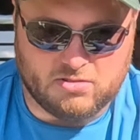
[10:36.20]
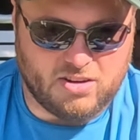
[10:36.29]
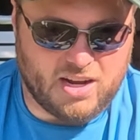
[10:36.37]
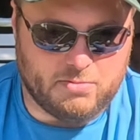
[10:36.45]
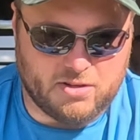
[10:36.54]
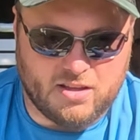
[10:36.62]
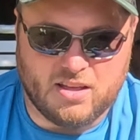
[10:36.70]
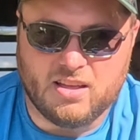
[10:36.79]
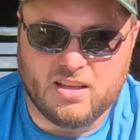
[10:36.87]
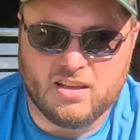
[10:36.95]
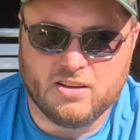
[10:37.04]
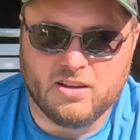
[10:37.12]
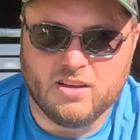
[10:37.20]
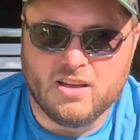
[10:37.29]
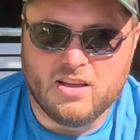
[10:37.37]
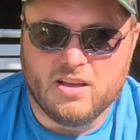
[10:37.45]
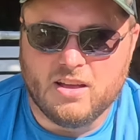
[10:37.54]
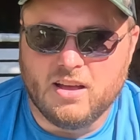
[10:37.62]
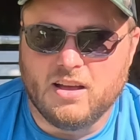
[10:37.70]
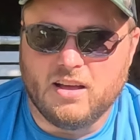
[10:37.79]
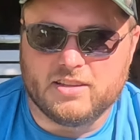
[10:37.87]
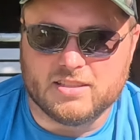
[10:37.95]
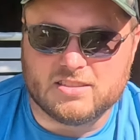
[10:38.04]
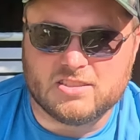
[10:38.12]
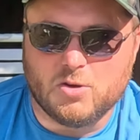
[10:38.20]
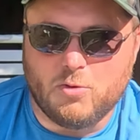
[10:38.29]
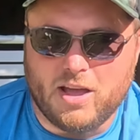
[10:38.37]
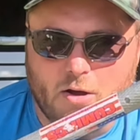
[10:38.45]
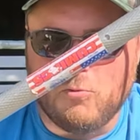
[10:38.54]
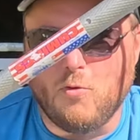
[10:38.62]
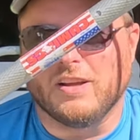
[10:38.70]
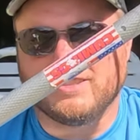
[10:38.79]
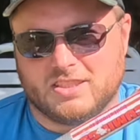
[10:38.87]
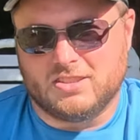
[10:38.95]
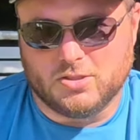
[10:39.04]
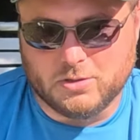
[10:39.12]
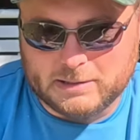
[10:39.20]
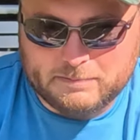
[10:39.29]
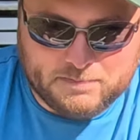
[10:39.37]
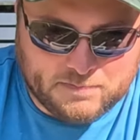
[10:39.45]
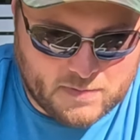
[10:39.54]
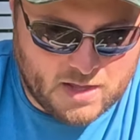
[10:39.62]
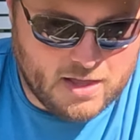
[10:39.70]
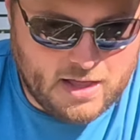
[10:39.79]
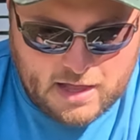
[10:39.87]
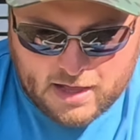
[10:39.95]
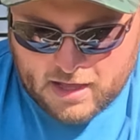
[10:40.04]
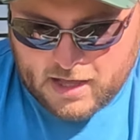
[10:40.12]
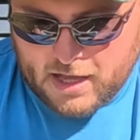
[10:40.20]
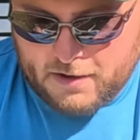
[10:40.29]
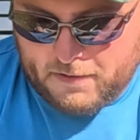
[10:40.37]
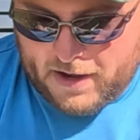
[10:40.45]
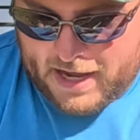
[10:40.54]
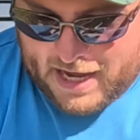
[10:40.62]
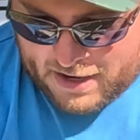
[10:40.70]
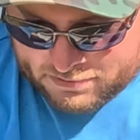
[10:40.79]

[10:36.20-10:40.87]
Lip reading: crabbing, this is the way I want to do it. If I have